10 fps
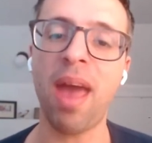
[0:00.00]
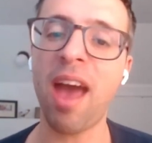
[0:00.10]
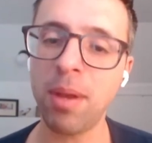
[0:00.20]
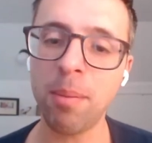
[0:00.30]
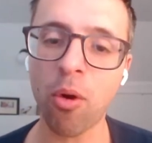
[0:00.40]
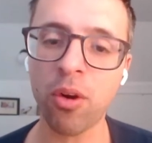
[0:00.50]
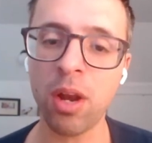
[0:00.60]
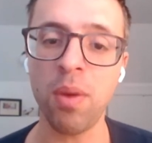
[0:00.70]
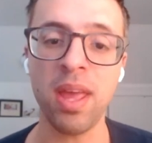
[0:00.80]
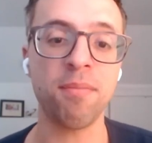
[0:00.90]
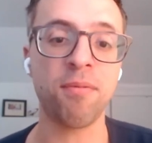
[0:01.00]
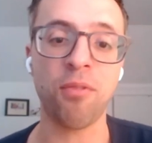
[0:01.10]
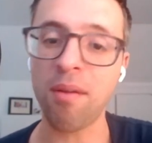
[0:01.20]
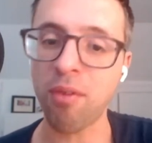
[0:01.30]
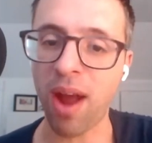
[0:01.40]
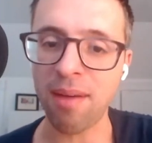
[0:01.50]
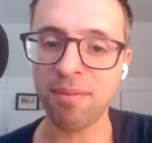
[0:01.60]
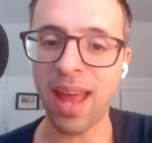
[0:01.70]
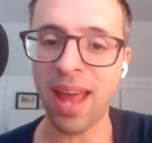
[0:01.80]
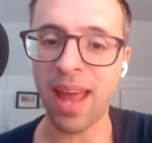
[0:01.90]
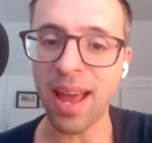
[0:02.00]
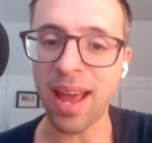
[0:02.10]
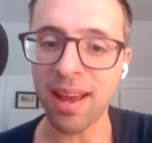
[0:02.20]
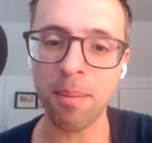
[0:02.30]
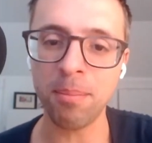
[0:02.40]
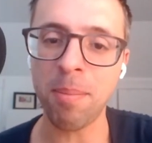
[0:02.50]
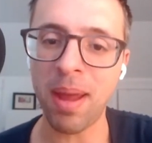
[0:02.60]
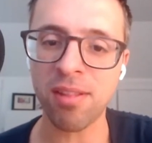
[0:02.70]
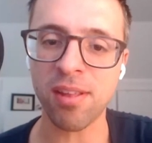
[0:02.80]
time they have been important we have forever have taxing um,